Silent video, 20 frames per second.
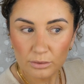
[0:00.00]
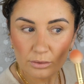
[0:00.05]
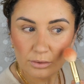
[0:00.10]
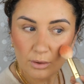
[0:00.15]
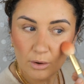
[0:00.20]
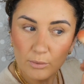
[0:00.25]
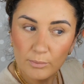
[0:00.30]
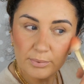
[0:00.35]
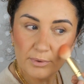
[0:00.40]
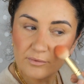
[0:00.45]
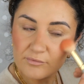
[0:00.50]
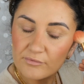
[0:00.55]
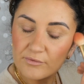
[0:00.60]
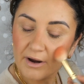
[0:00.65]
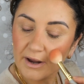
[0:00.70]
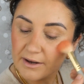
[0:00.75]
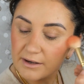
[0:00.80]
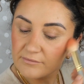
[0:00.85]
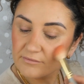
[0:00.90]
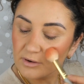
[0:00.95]
Don't be
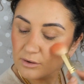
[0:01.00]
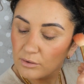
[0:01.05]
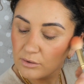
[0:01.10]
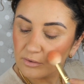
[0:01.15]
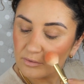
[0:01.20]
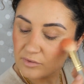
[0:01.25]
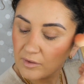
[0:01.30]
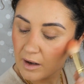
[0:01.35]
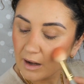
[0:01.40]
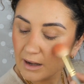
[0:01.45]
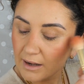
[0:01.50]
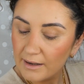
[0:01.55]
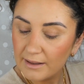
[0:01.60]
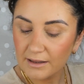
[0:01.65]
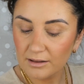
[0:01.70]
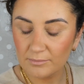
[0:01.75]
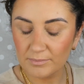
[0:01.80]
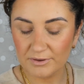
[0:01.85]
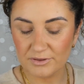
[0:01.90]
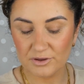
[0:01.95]
afraid if it looks a
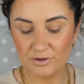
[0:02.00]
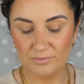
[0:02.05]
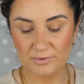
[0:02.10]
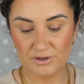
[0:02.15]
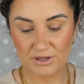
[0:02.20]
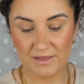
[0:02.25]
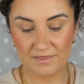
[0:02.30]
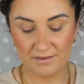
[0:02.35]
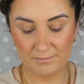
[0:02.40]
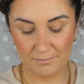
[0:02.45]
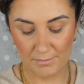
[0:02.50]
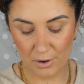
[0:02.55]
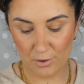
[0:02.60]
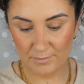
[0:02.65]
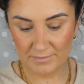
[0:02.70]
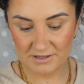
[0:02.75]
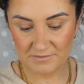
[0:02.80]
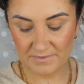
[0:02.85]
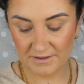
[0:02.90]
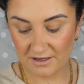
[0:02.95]
little bit too much at the
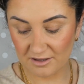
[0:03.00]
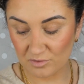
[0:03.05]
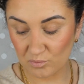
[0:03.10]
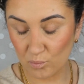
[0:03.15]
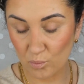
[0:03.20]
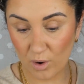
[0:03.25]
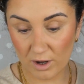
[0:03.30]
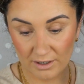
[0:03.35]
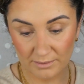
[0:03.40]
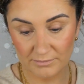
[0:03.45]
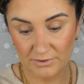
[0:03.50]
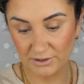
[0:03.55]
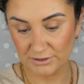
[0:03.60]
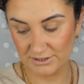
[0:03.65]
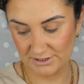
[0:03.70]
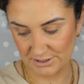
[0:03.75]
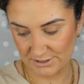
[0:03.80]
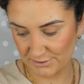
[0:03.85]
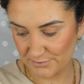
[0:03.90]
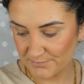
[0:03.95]
moment, because what I'm going
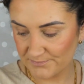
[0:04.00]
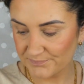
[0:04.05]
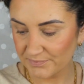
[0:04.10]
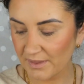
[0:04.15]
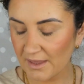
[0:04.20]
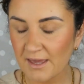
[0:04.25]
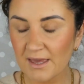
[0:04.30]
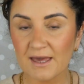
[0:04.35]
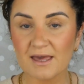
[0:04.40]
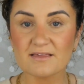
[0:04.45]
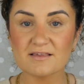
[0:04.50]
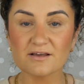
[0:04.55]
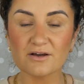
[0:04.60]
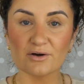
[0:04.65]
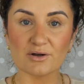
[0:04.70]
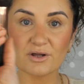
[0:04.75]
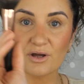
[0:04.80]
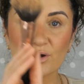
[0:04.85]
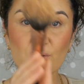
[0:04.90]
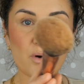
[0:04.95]
to do is I'm
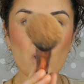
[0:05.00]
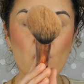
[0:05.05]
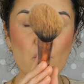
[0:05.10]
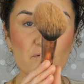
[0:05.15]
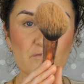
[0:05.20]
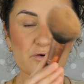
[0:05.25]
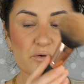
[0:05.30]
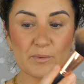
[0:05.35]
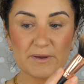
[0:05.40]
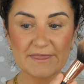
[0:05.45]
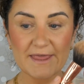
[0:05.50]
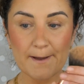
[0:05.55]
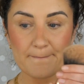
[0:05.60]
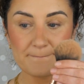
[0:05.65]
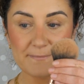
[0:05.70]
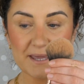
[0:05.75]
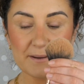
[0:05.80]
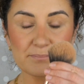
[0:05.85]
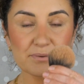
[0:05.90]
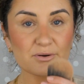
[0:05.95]
going to go over with that
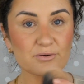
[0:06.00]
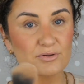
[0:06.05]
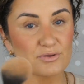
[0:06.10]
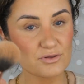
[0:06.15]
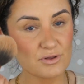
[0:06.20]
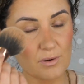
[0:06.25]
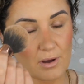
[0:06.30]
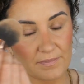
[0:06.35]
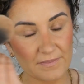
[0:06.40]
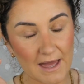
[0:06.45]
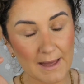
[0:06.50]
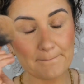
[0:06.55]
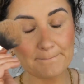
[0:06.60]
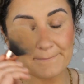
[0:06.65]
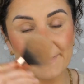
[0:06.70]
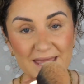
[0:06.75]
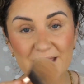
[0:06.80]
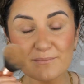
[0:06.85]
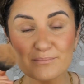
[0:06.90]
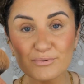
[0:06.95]
big
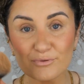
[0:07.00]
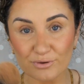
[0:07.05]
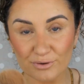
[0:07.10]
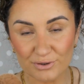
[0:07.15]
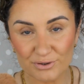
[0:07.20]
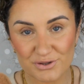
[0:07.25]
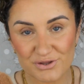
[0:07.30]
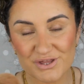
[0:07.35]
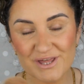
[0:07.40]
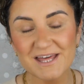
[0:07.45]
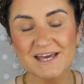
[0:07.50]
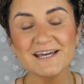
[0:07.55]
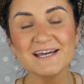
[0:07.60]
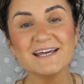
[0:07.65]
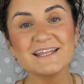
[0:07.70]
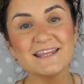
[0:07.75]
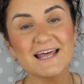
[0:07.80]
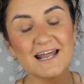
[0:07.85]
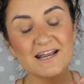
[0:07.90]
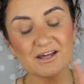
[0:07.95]
brush
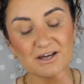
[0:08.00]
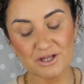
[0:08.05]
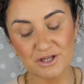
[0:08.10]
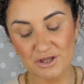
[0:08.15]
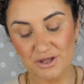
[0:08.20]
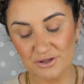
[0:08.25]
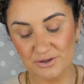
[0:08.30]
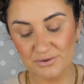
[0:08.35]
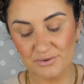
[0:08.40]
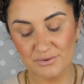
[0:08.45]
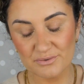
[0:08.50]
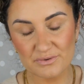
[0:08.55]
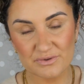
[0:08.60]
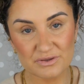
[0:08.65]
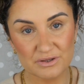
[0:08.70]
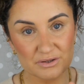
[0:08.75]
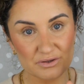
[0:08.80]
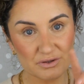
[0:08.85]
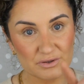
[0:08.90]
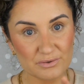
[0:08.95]
that I
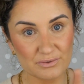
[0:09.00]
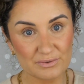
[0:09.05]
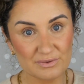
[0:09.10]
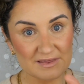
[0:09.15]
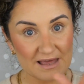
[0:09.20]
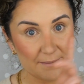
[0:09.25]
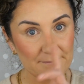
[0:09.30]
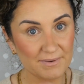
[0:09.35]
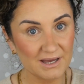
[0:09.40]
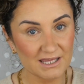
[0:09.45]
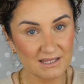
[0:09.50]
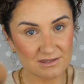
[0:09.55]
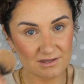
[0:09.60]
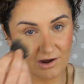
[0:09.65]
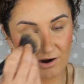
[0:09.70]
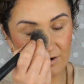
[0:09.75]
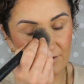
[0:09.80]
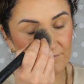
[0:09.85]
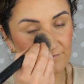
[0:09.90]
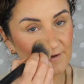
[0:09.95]
used to set my
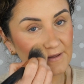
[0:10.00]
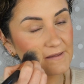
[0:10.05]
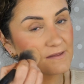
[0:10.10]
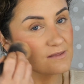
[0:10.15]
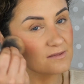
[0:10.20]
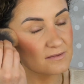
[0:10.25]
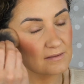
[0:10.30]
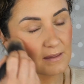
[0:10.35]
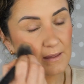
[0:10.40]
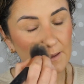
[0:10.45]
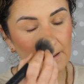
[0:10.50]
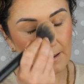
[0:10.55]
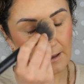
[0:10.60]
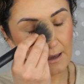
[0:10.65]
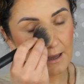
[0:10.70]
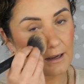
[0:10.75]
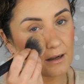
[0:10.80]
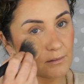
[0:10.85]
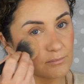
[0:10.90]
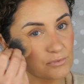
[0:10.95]
entire face,
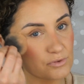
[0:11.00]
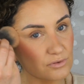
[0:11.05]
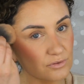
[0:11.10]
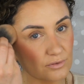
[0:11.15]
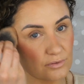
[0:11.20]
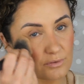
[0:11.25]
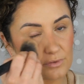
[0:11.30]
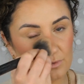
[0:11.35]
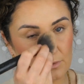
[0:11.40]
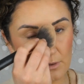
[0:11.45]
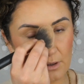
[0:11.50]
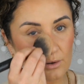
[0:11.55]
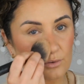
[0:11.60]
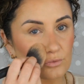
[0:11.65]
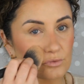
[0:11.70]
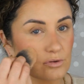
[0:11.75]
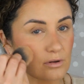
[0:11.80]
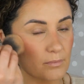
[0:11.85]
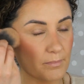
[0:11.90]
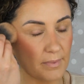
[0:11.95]
and I'm just going
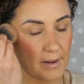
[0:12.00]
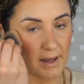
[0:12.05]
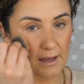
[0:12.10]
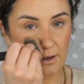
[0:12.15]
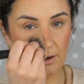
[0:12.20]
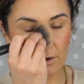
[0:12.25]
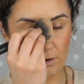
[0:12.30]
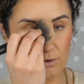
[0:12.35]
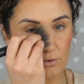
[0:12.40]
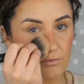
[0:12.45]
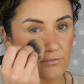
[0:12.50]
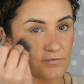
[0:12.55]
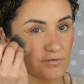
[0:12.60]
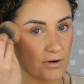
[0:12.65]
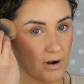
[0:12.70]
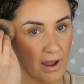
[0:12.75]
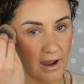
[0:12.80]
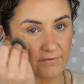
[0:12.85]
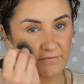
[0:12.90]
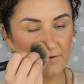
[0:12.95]
to go back
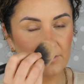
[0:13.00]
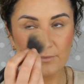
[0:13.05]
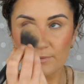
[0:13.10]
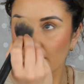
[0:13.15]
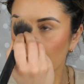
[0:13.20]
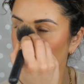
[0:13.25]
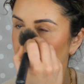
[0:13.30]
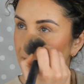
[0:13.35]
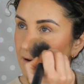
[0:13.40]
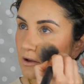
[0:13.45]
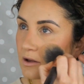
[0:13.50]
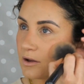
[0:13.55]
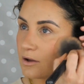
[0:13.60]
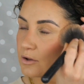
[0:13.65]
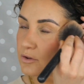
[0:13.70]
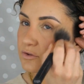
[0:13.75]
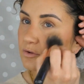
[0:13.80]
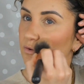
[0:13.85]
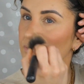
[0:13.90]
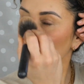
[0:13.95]
over everywhere
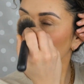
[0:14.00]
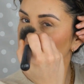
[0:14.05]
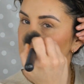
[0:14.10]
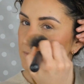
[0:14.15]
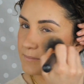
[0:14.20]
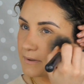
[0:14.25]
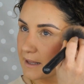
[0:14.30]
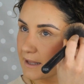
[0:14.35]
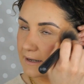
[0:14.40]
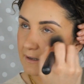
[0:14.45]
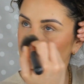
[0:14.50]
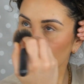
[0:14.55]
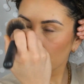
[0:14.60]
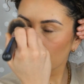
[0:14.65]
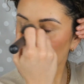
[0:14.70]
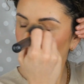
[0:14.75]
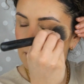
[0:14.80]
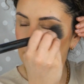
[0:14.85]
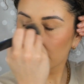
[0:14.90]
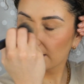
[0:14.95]
just to blend it
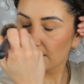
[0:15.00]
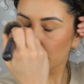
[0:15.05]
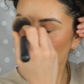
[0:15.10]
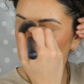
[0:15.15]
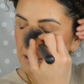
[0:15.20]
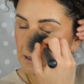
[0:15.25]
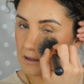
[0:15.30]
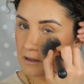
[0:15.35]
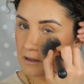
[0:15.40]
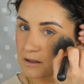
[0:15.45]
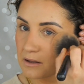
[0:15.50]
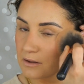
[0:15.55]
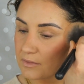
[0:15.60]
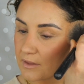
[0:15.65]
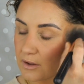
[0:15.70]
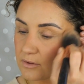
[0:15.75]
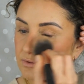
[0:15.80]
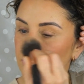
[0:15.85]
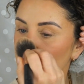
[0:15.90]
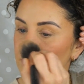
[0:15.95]
all in.
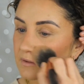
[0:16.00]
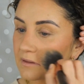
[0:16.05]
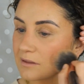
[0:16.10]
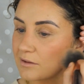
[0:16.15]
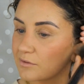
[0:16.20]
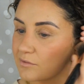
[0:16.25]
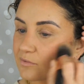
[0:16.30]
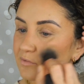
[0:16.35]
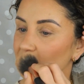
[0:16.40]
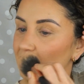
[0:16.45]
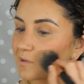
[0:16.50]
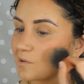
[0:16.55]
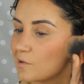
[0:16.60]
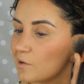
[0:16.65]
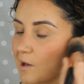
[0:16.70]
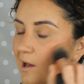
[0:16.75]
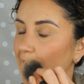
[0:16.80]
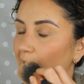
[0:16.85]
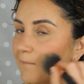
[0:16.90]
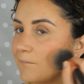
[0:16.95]
That just gives
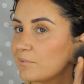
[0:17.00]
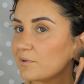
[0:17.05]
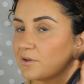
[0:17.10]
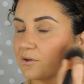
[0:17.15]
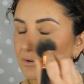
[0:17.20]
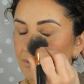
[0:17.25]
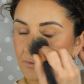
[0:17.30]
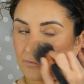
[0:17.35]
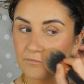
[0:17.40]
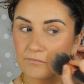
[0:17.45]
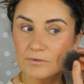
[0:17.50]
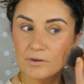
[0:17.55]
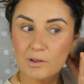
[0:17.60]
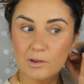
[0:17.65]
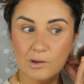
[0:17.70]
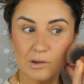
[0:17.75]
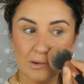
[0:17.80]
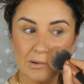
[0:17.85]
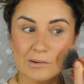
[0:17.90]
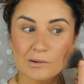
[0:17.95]
a beautiful,
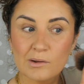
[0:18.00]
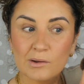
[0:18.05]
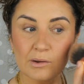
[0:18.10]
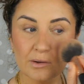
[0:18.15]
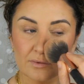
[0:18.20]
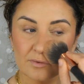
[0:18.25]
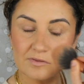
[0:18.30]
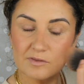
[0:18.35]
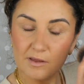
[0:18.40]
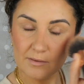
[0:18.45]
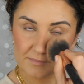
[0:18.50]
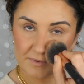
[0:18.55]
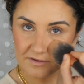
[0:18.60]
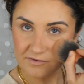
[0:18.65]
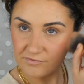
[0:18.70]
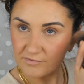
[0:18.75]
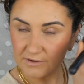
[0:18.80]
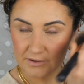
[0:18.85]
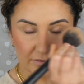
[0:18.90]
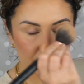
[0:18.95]

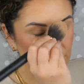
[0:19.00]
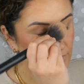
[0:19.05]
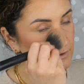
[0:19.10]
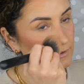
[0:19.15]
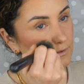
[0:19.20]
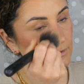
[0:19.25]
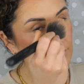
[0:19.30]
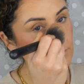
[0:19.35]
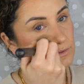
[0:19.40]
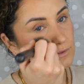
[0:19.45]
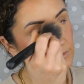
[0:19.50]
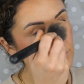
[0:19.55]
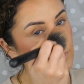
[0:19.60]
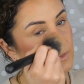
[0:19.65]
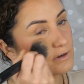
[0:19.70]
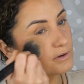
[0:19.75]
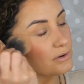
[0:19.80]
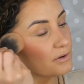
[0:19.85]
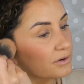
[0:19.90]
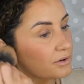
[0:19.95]
seamless finish to
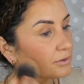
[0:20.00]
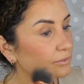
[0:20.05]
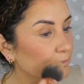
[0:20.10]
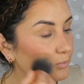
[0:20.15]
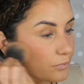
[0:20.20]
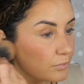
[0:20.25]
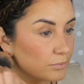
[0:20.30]
the look.